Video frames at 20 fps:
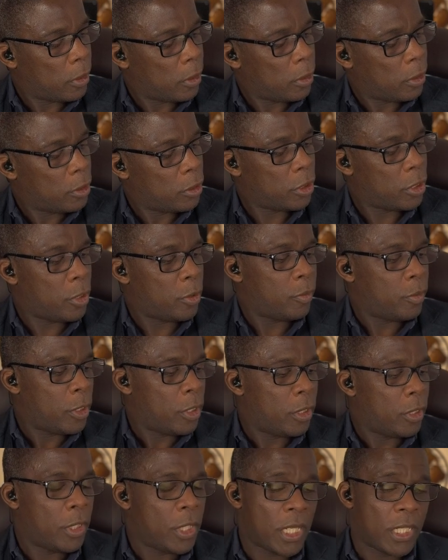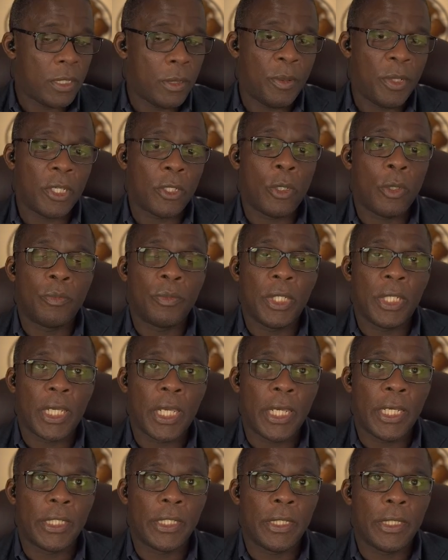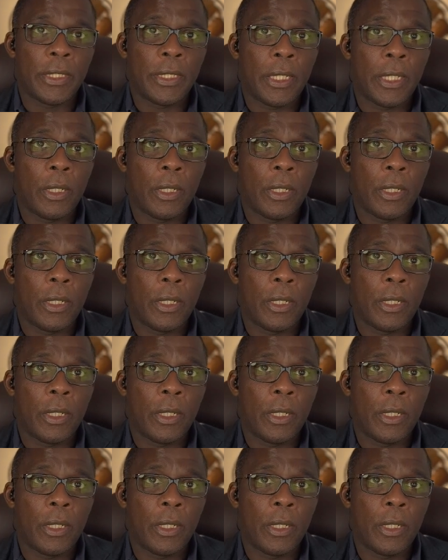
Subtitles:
So that's a bit complicated.